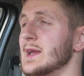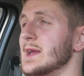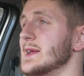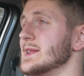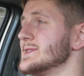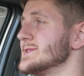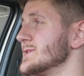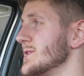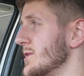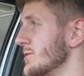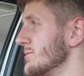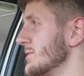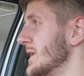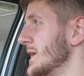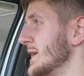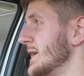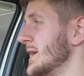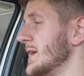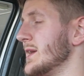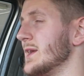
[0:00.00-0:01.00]
It's not
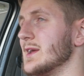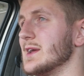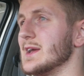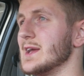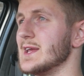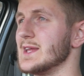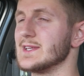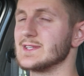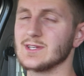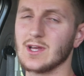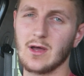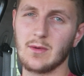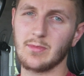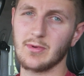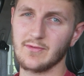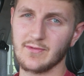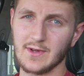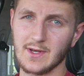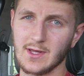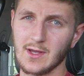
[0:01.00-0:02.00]
really a type
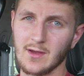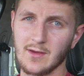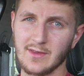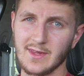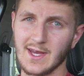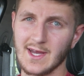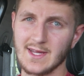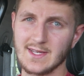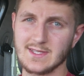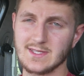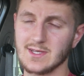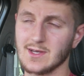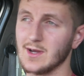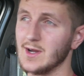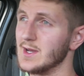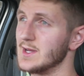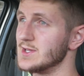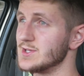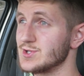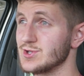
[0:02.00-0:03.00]
of video that
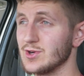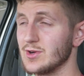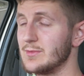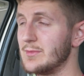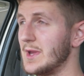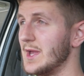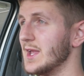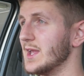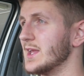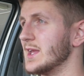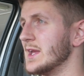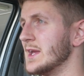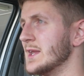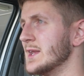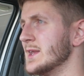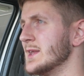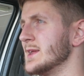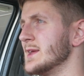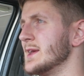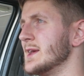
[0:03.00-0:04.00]
I enjoy
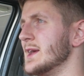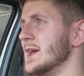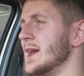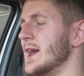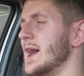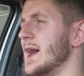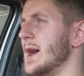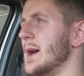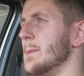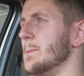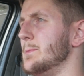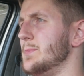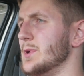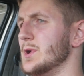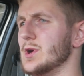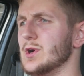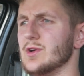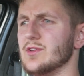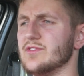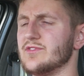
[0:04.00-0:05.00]
making,
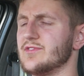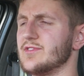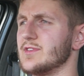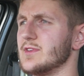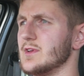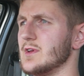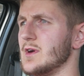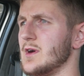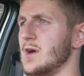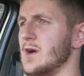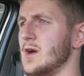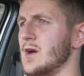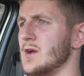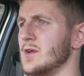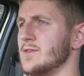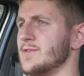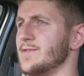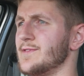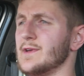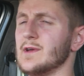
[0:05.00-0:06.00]
but
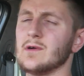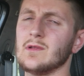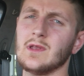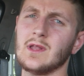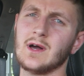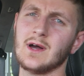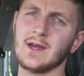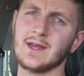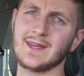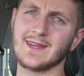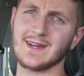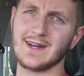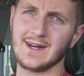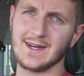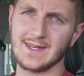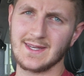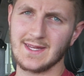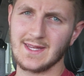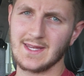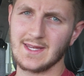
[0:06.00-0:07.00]
I feel like
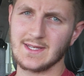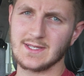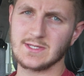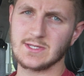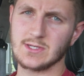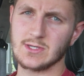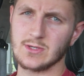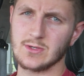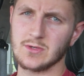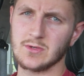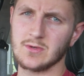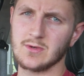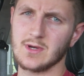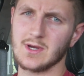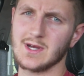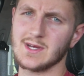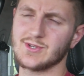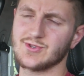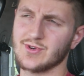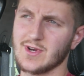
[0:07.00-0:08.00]
I need to
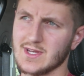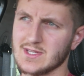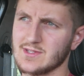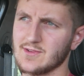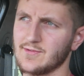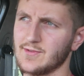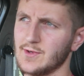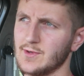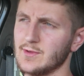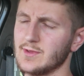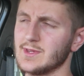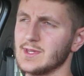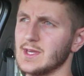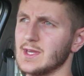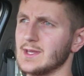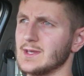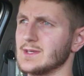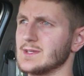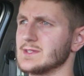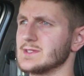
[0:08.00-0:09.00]
address a few
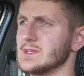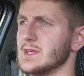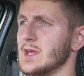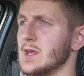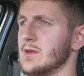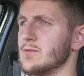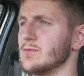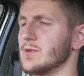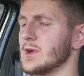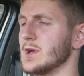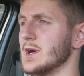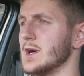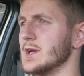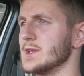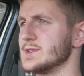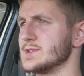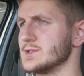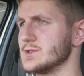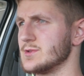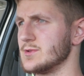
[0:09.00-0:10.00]
things in
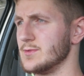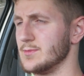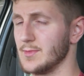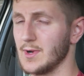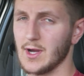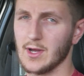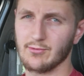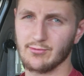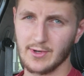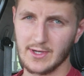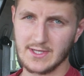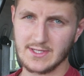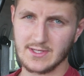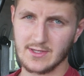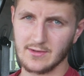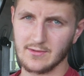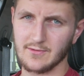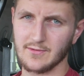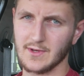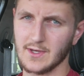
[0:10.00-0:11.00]
regards to my
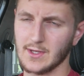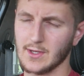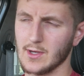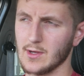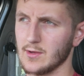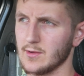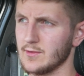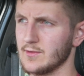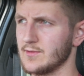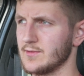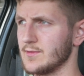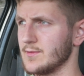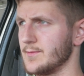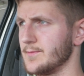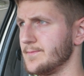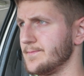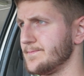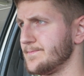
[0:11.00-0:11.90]
recent videos.